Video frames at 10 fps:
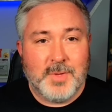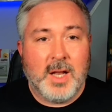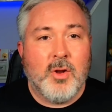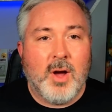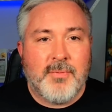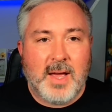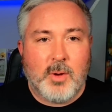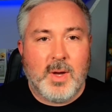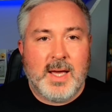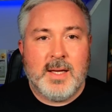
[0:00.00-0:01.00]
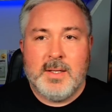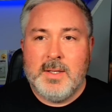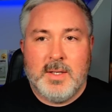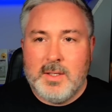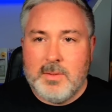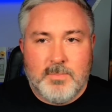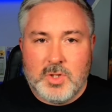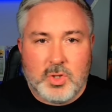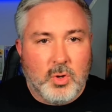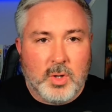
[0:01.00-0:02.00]
And Naya Fagware
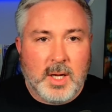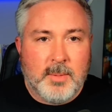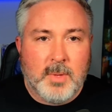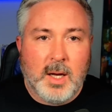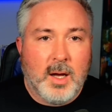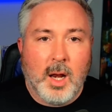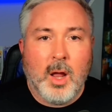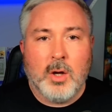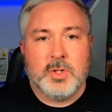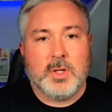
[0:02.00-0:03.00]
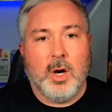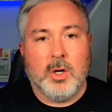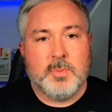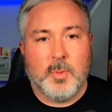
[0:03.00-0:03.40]
scored a last gasp